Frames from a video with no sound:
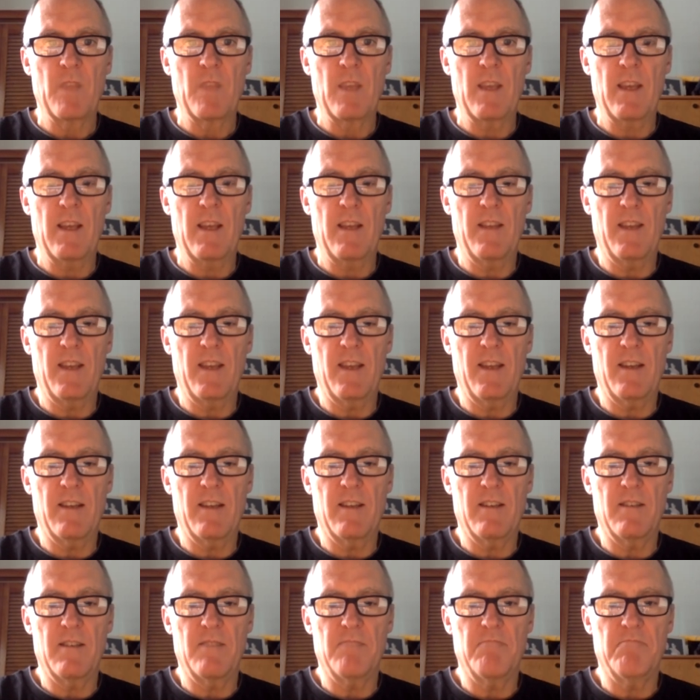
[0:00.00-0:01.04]
And they
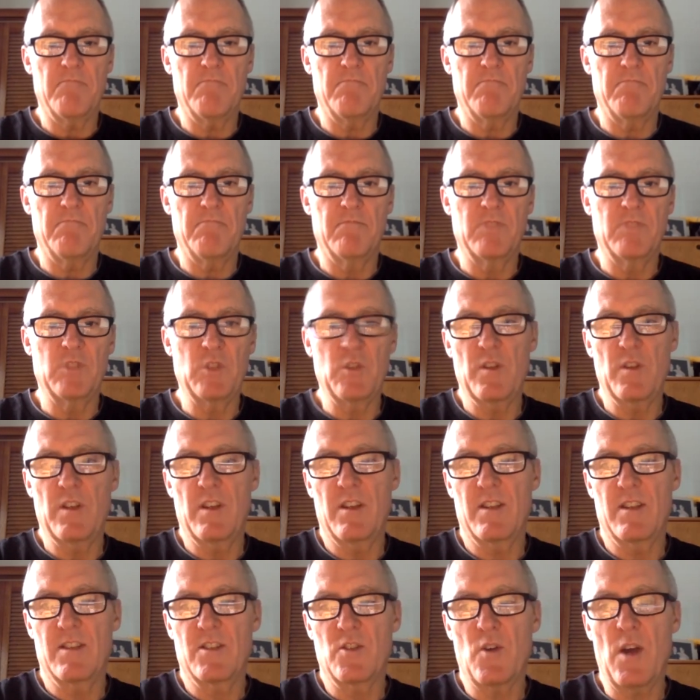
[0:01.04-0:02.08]

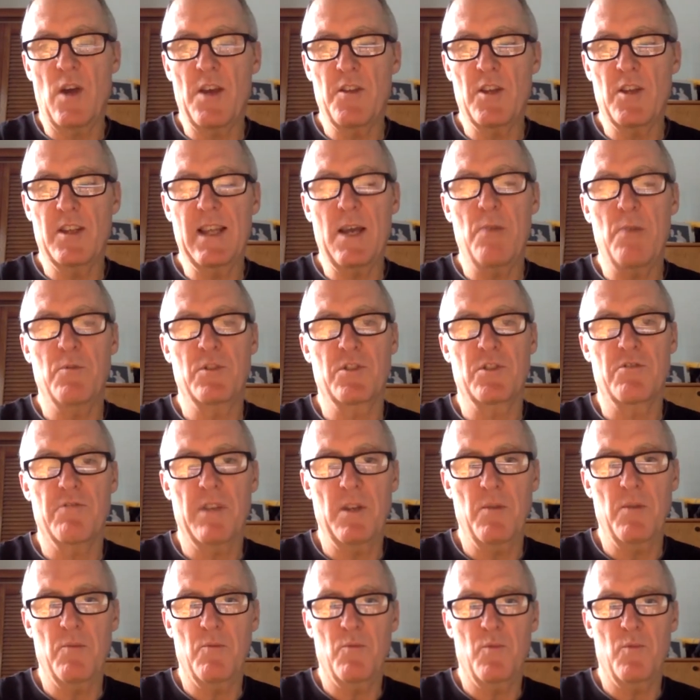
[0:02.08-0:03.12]
so I thought that was
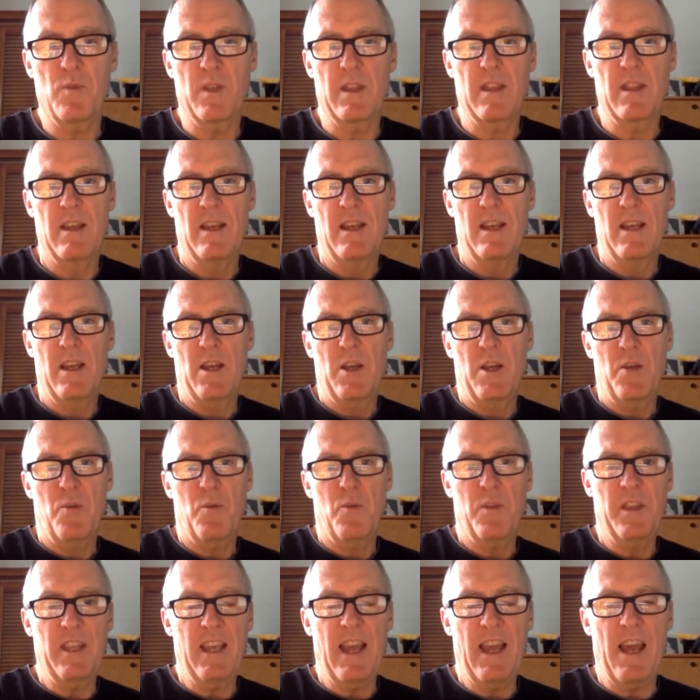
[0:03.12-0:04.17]
great with
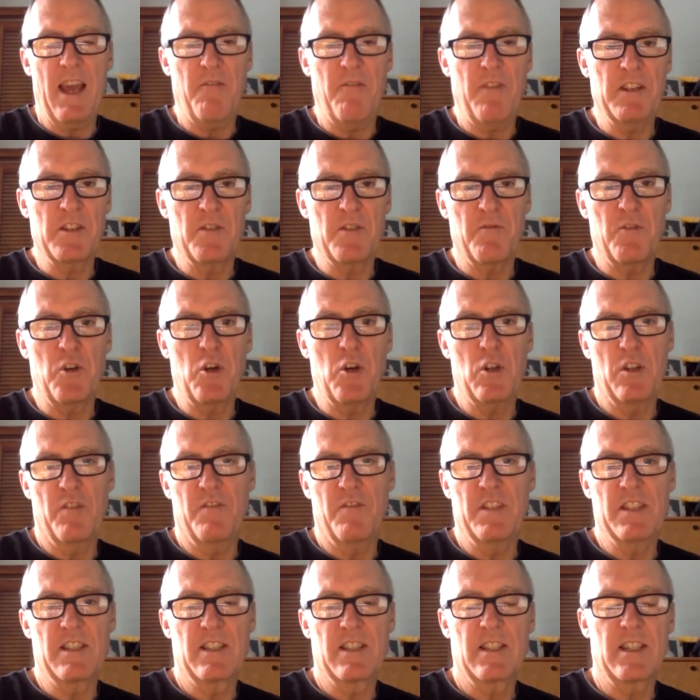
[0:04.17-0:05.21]
the advent of all of
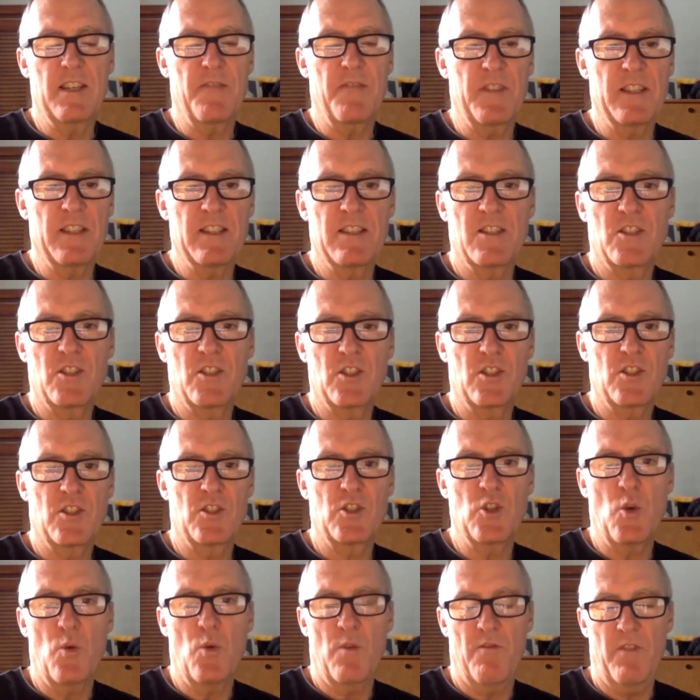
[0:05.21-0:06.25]
this stuff that's
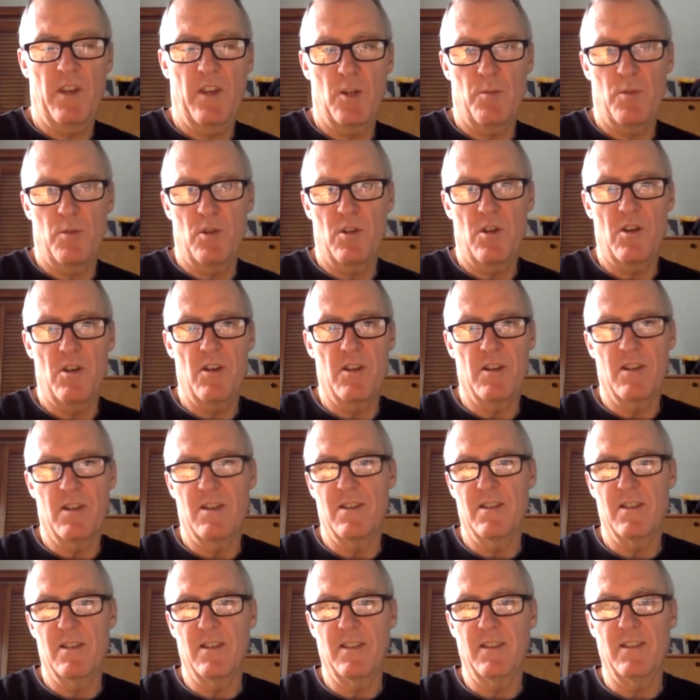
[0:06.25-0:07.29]
so available
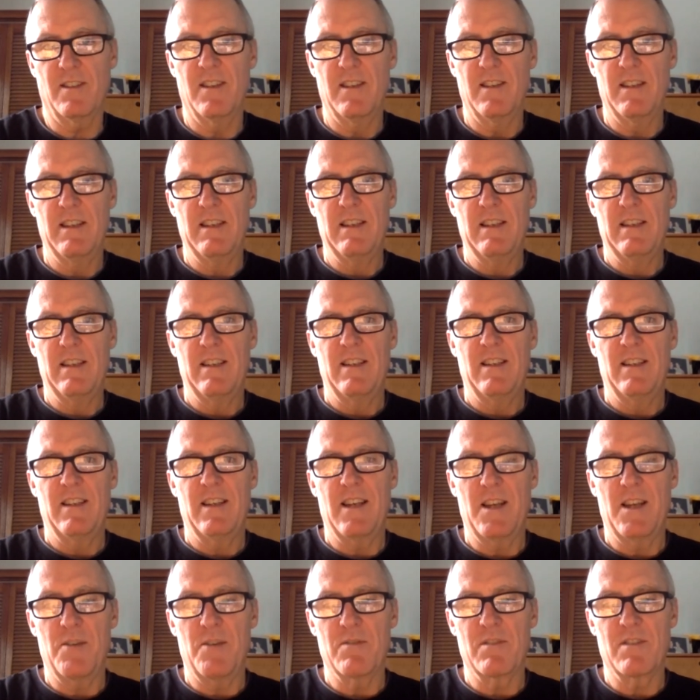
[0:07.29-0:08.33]
online.
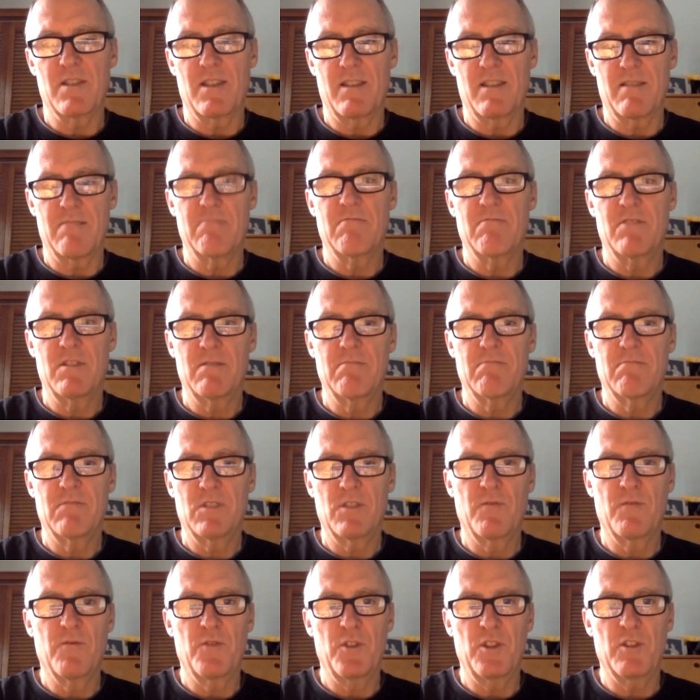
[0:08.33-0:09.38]
I was like,
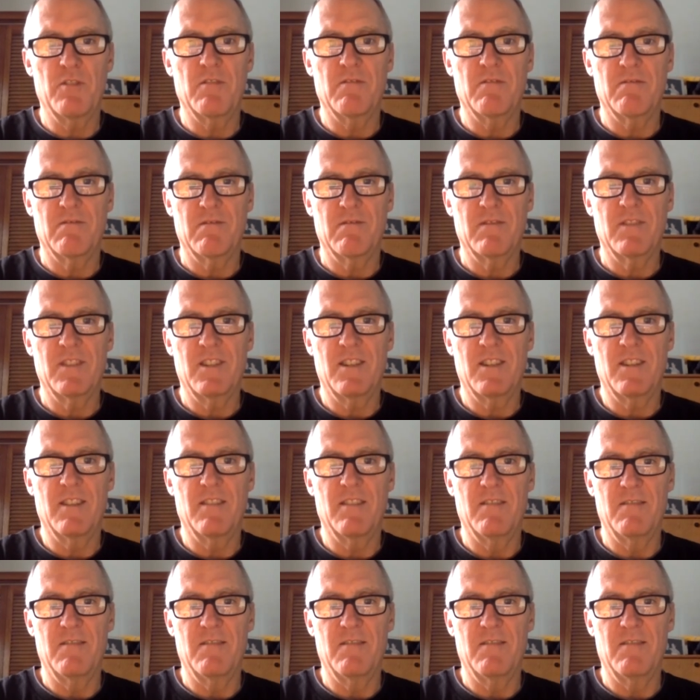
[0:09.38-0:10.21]
good for you. Yeah.